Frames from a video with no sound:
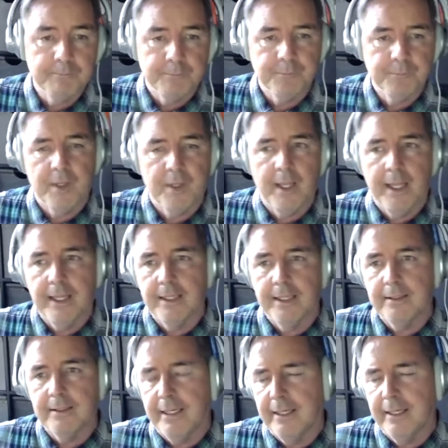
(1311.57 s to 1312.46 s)
and I
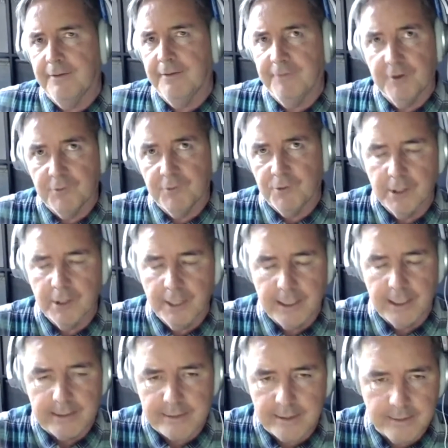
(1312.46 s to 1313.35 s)
didn't even realize
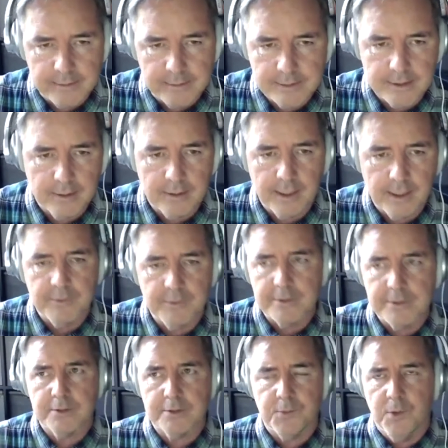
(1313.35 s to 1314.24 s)
it until
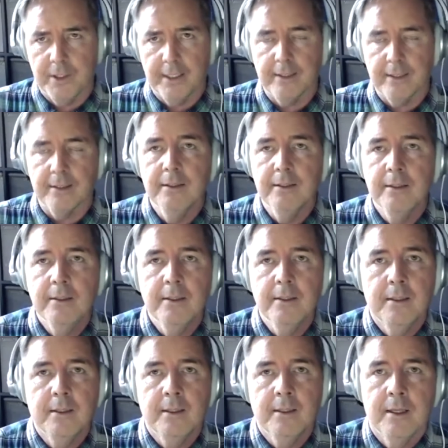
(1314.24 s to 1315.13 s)

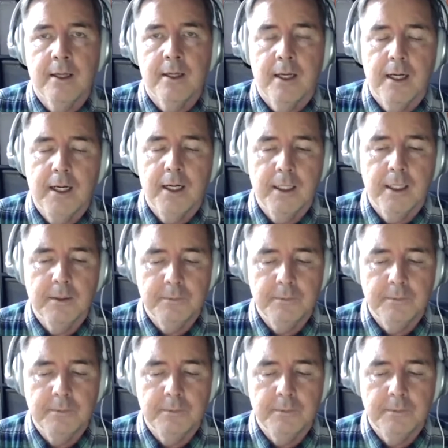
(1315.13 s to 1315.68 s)
I was 20.